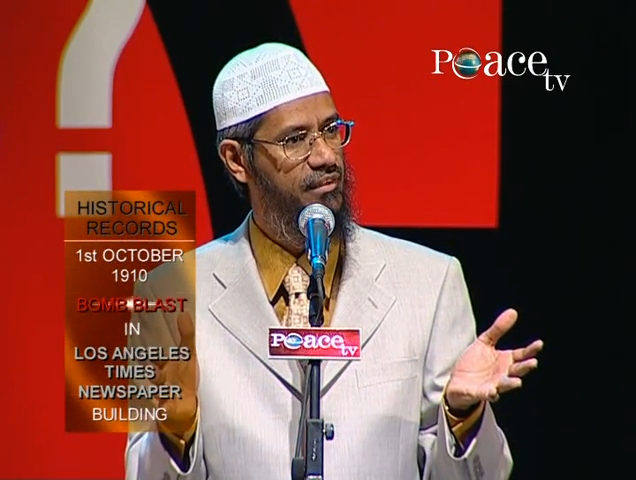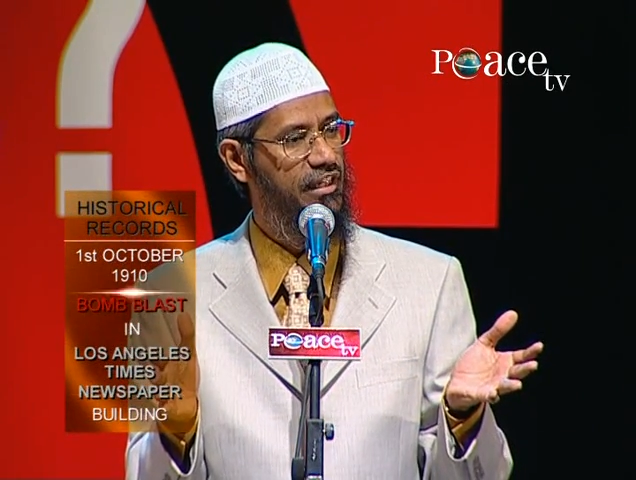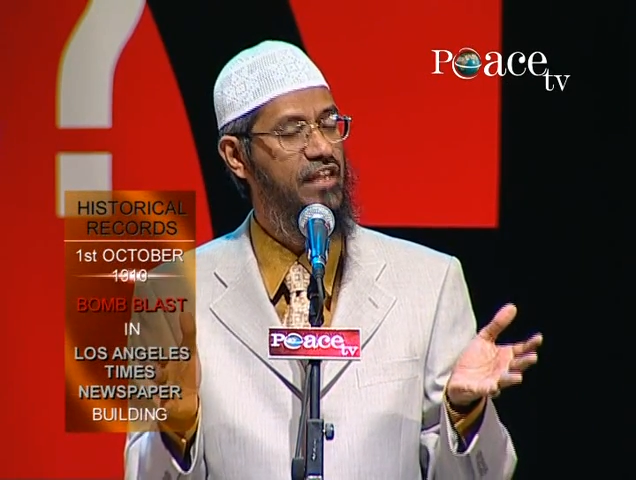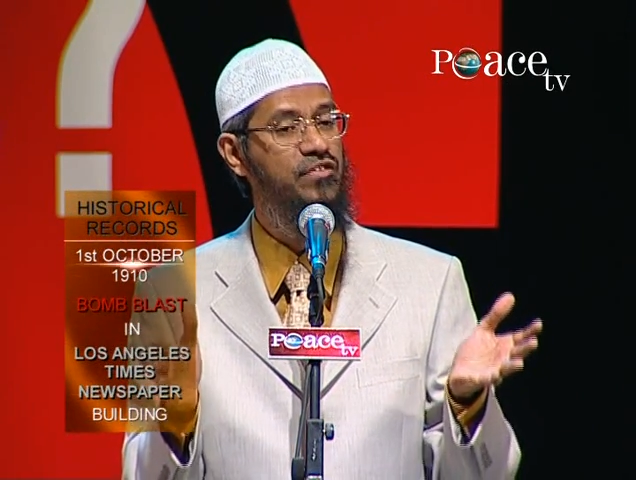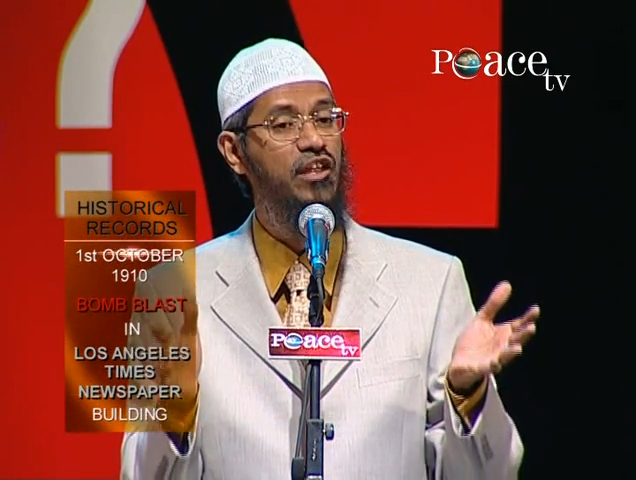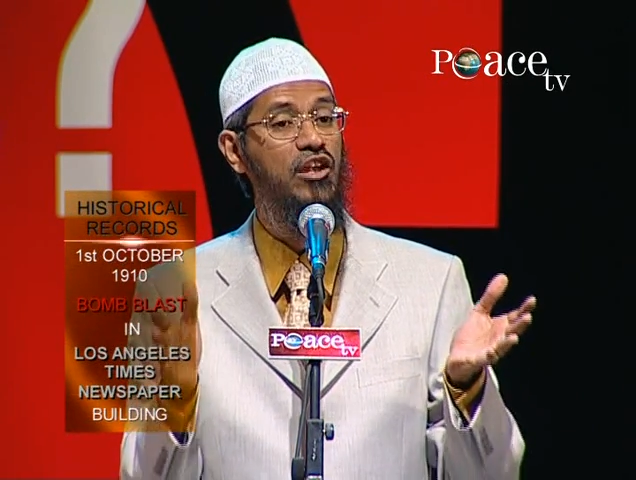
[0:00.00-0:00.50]

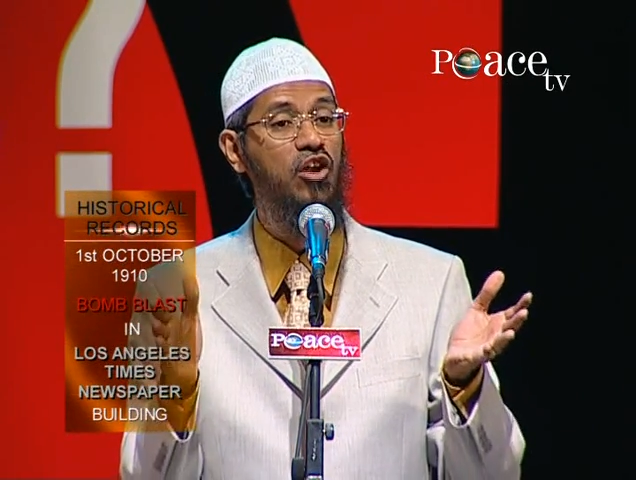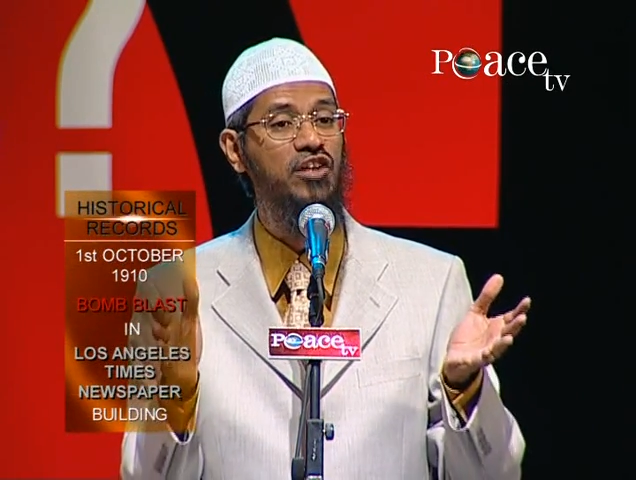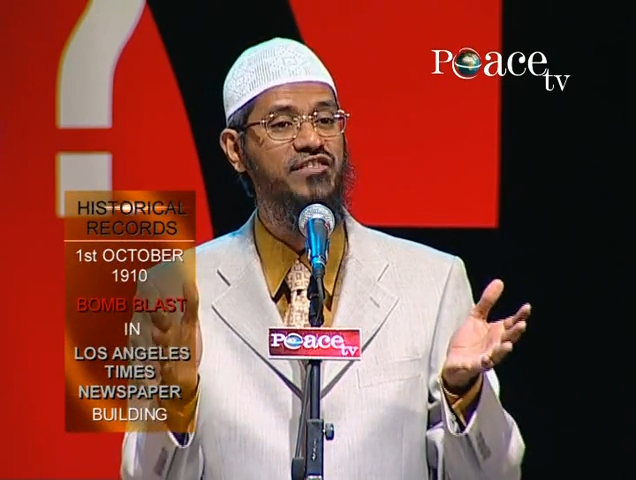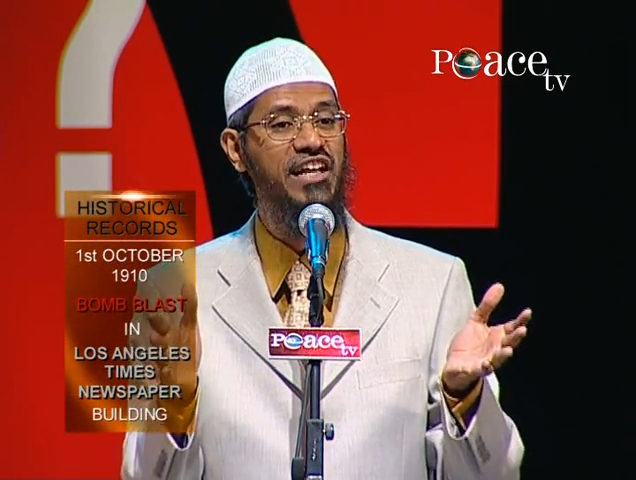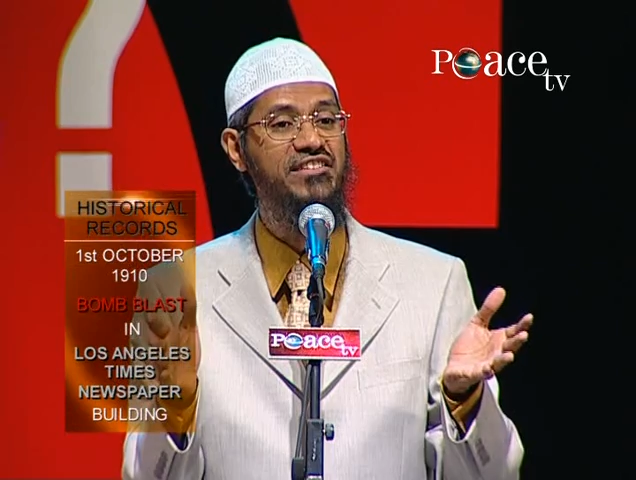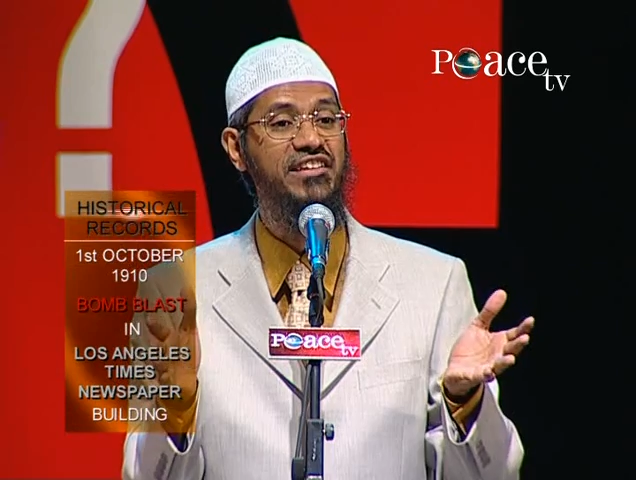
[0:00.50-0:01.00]
in the Los
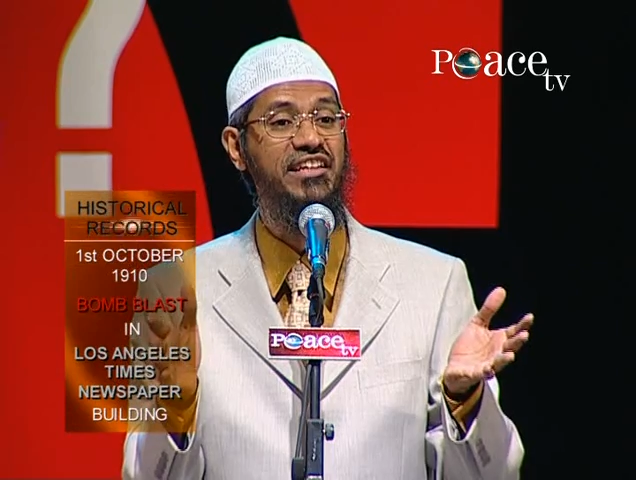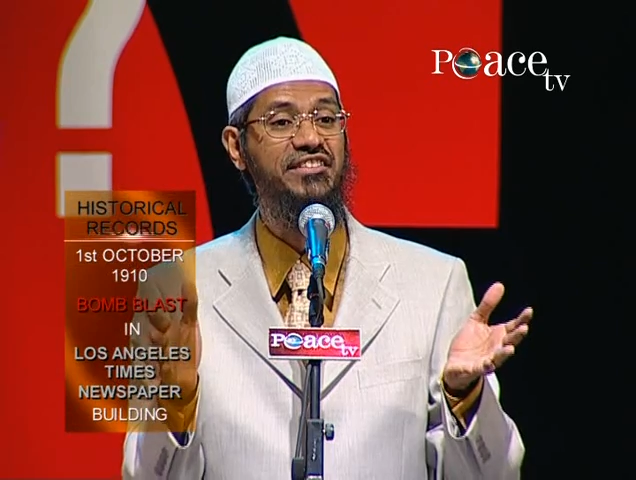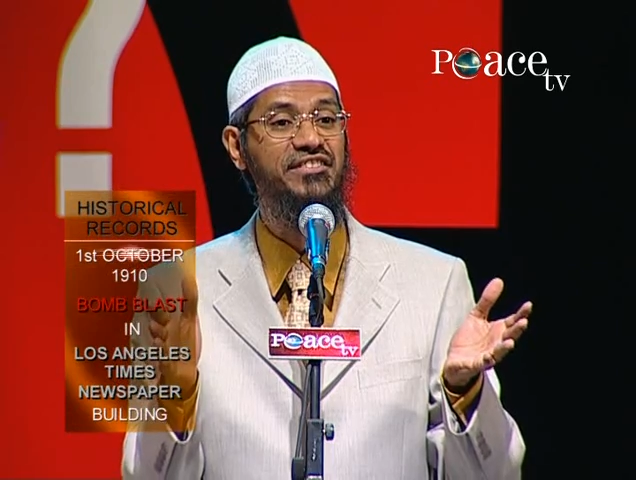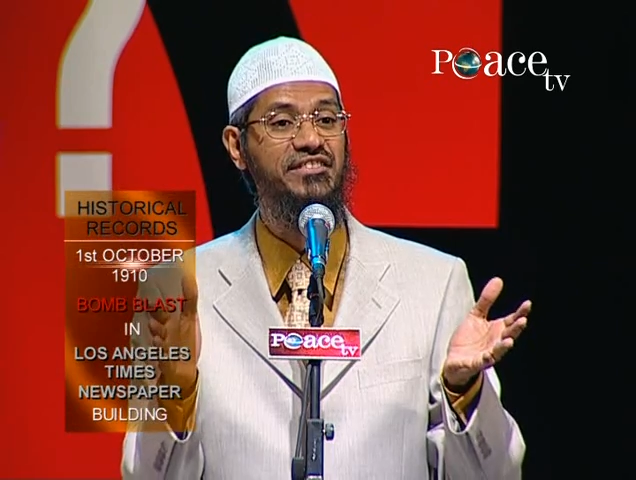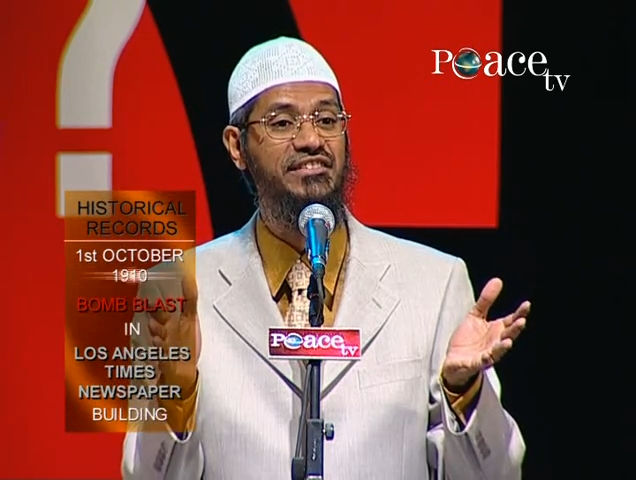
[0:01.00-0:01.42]
Angeles